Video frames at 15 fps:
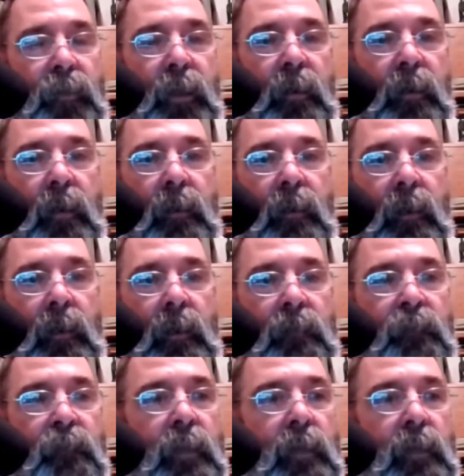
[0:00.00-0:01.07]
think on
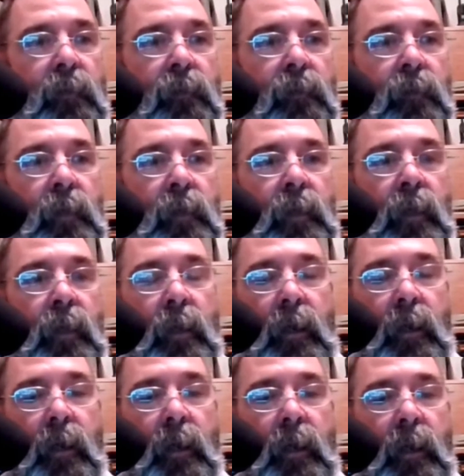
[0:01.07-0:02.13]
the video,
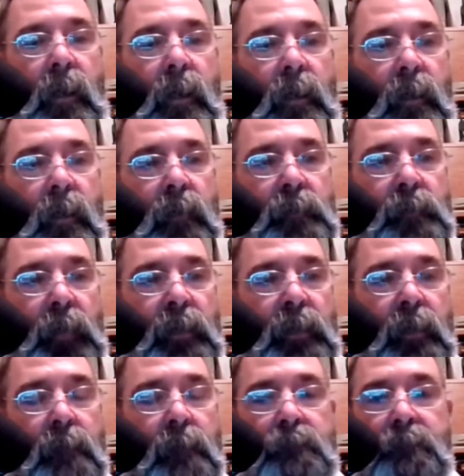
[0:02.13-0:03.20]
I
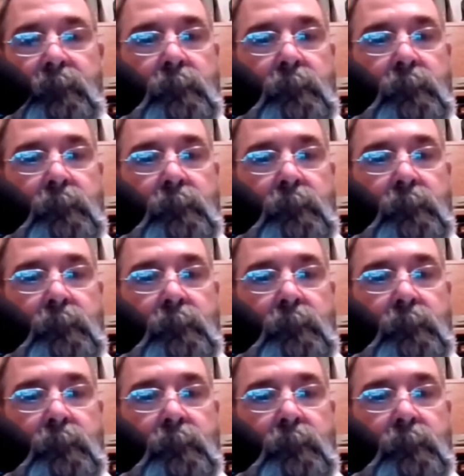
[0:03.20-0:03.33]
explained that